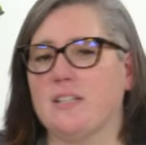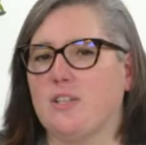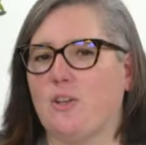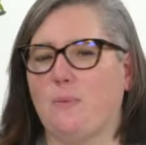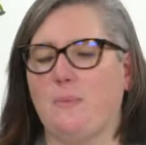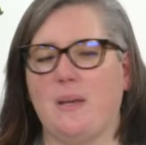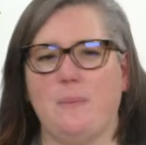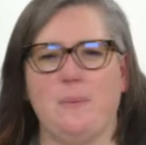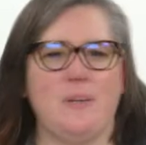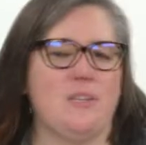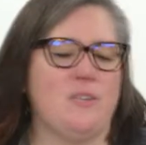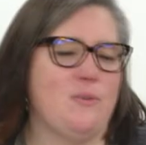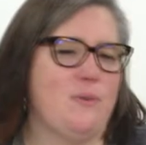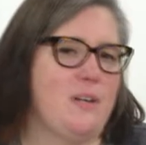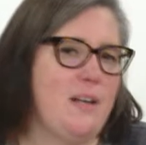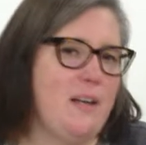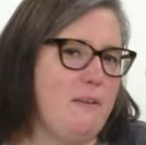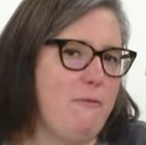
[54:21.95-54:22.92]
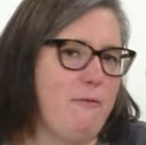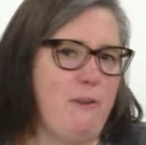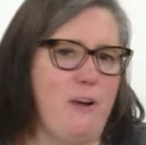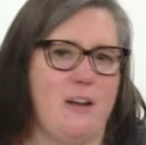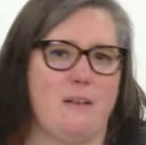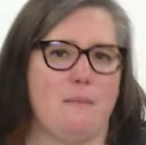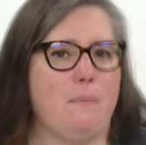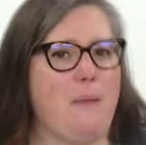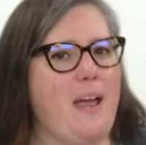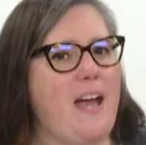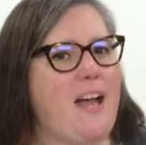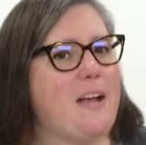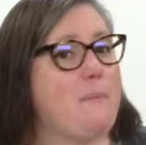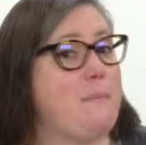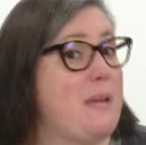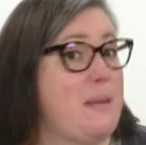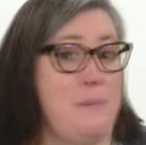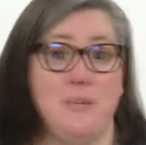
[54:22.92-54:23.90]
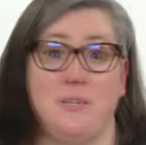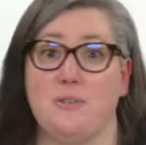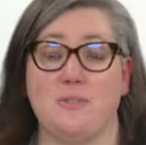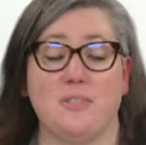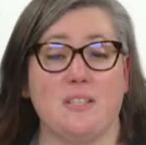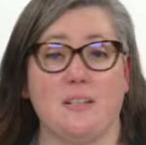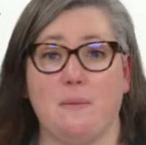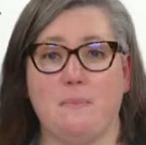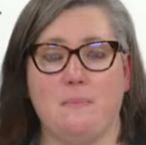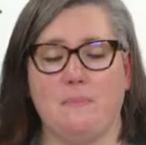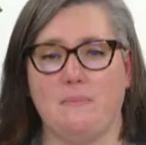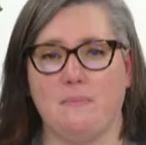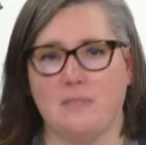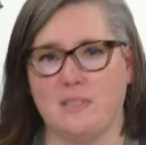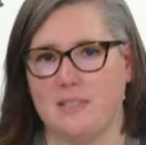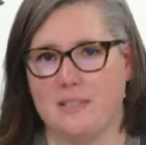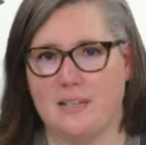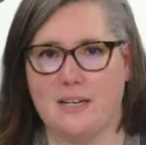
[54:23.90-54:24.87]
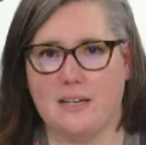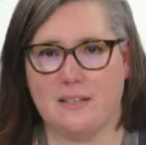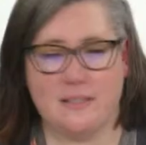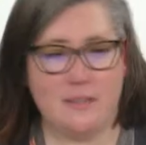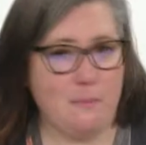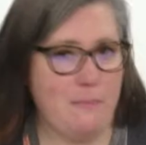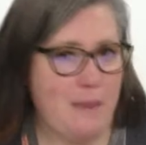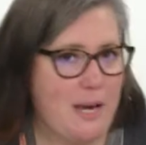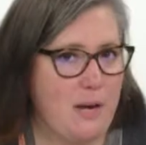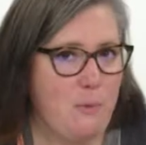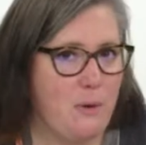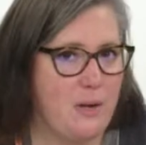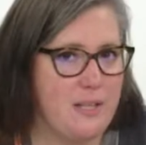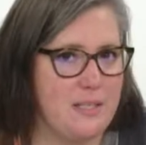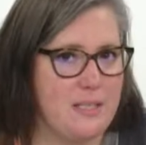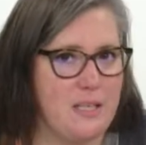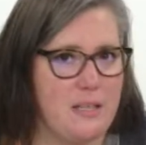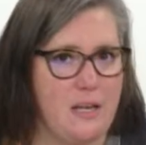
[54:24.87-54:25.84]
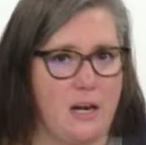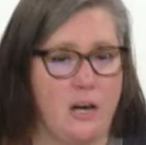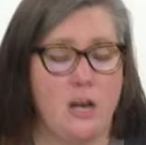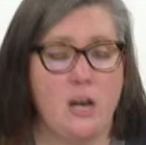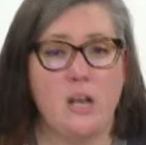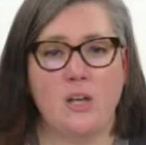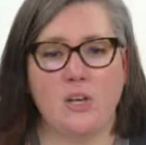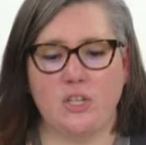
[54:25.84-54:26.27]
So maybe do a knit front and back, maybe do some, sneak some make ones in there.